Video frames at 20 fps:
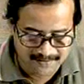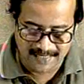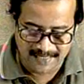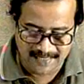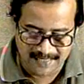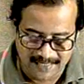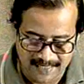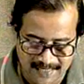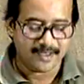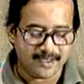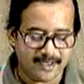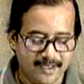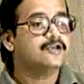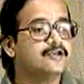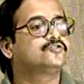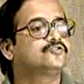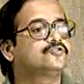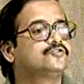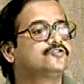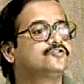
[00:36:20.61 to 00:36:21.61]
Anyway,
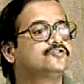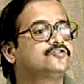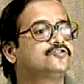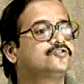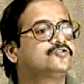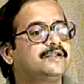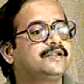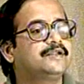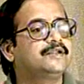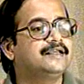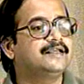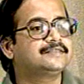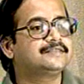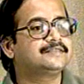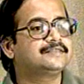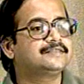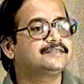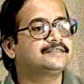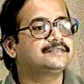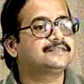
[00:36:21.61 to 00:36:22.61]
so summary is that
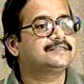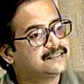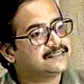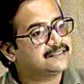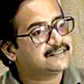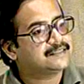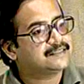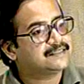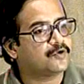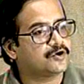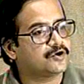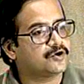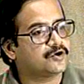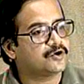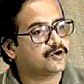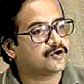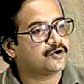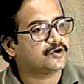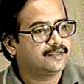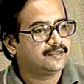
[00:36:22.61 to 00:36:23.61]
yes, it is
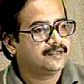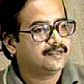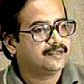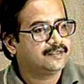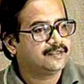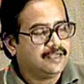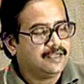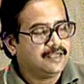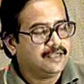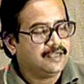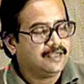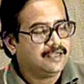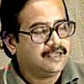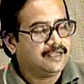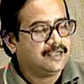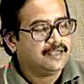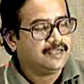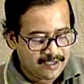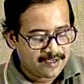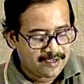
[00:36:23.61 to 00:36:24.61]
possible to
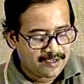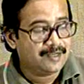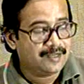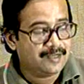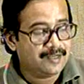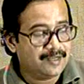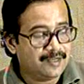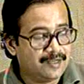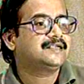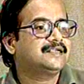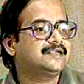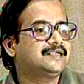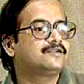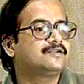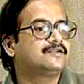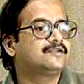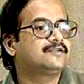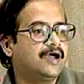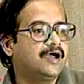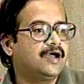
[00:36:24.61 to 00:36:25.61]
represent
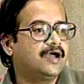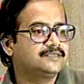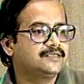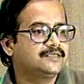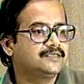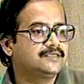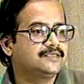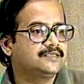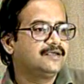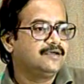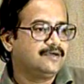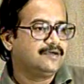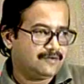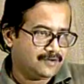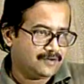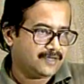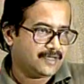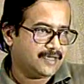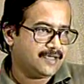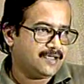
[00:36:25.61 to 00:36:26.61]
noise,
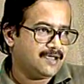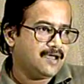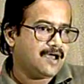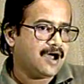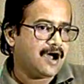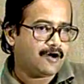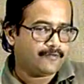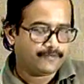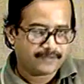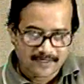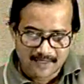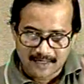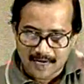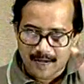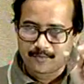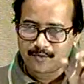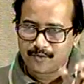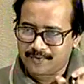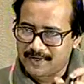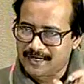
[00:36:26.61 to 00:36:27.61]
okay, after
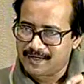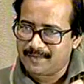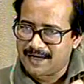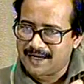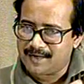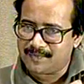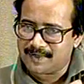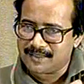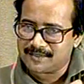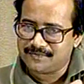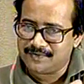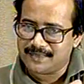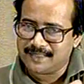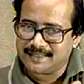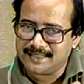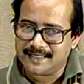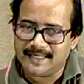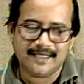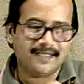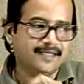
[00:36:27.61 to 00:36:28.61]
appropriate bandpass
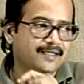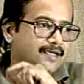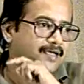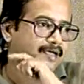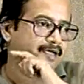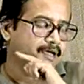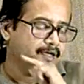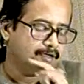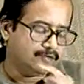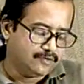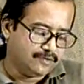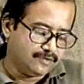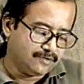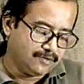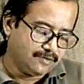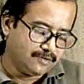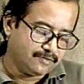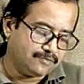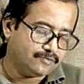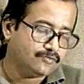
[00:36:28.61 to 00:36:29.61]
filtering,
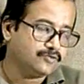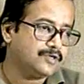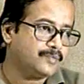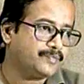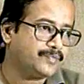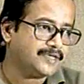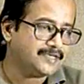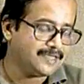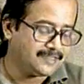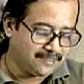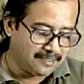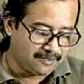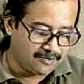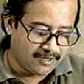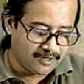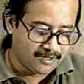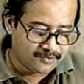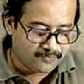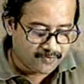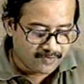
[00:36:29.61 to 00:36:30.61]
to represent the
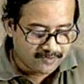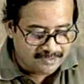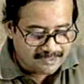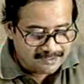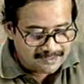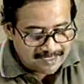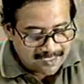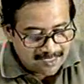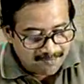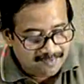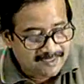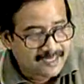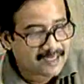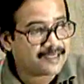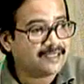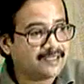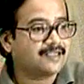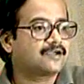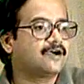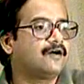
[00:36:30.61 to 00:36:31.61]
noise following the same
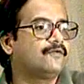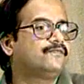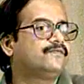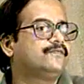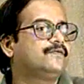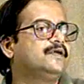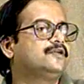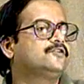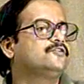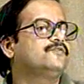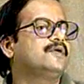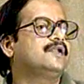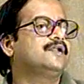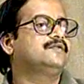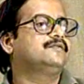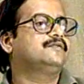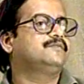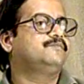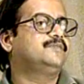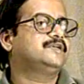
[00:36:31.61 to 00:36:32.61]
technique of equivalent
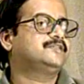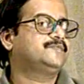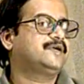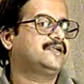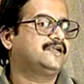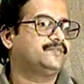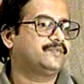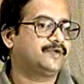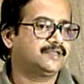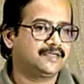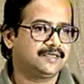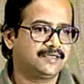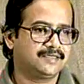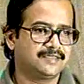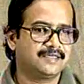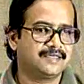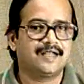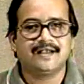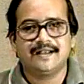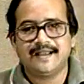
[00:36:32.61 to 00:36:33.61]
baseband
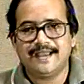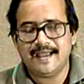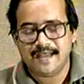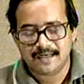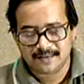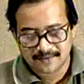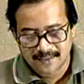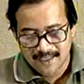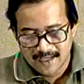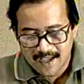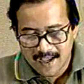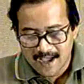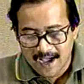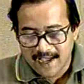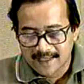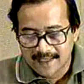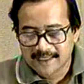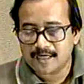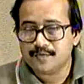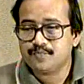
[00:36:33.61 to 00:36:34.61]
representation, and hence I
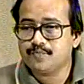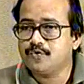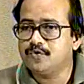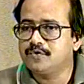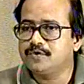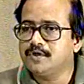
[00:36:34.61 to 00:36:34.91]
can put